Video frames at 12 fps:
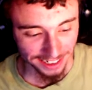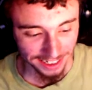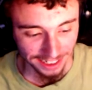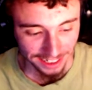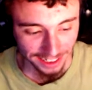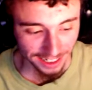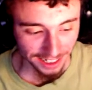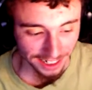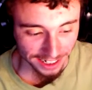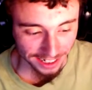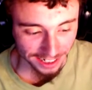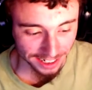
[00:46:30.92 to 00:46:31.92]
Oh well.
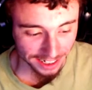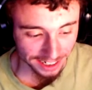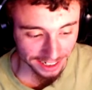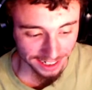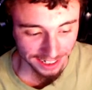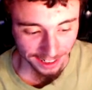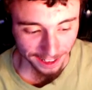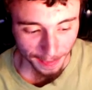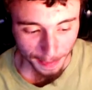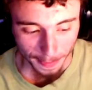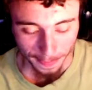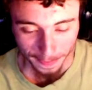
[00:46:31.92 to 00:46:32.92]
That was
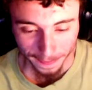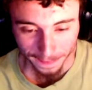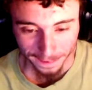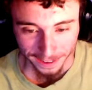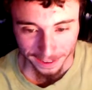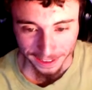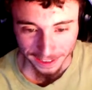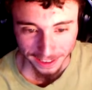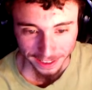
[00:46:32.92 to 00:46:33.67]
good. That was fun.